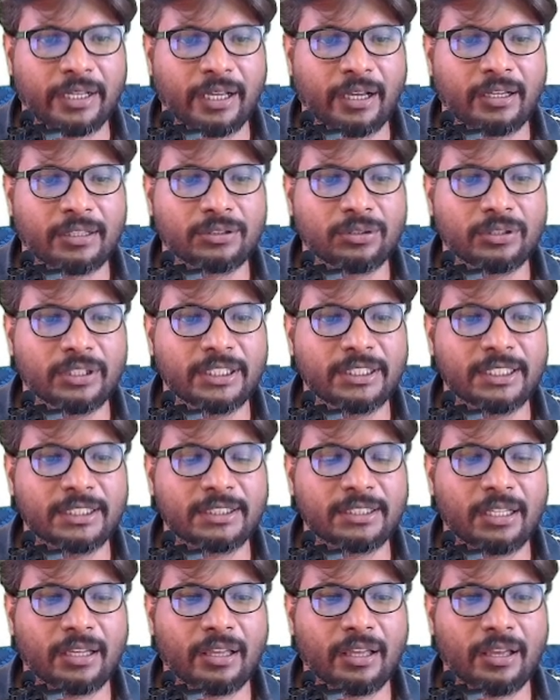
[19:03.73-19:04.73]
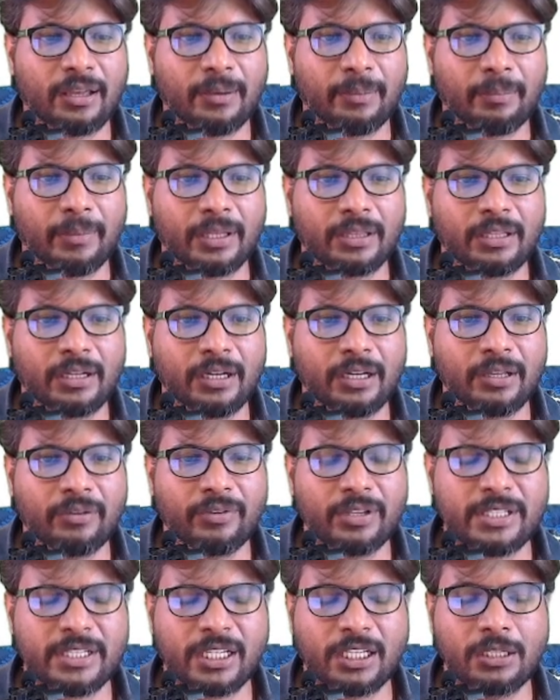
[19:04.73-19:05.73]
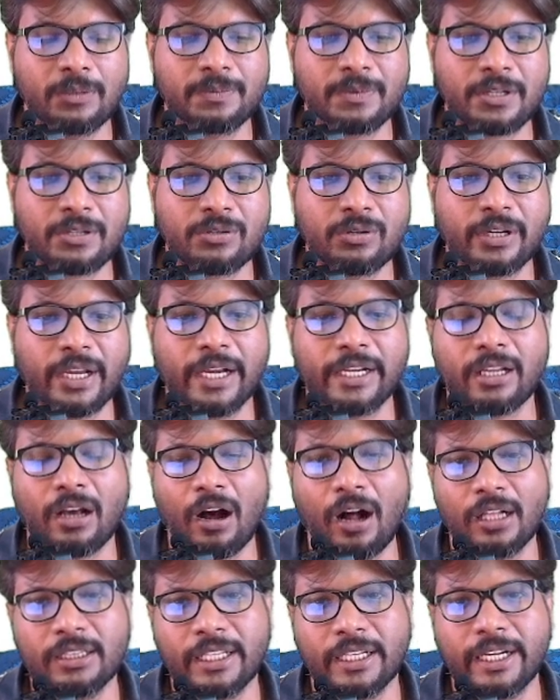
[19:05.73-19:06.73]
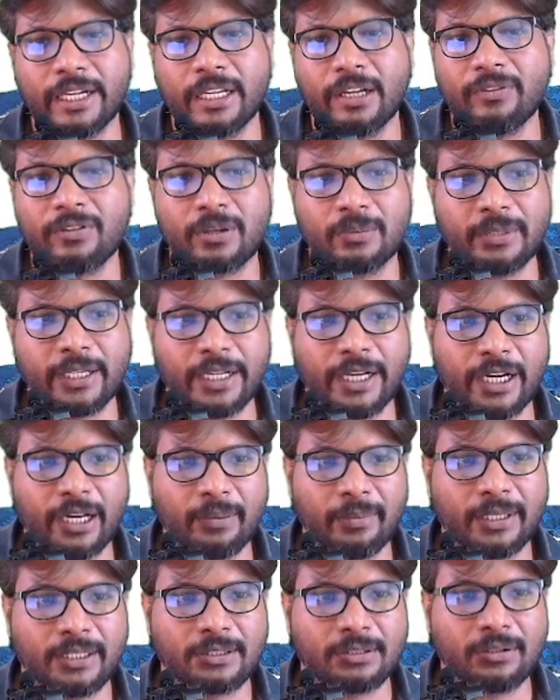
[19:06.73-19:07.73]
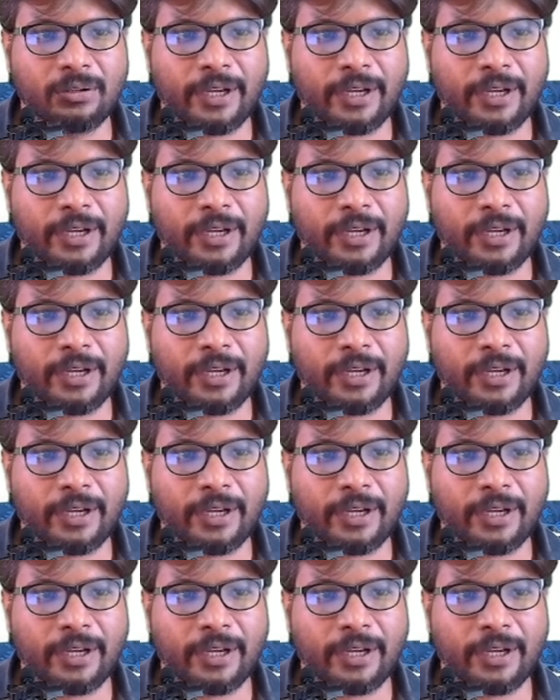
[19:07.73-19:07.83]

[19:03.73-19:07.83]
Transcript: Yeah, so this is the method which helps us to get all the data from the database.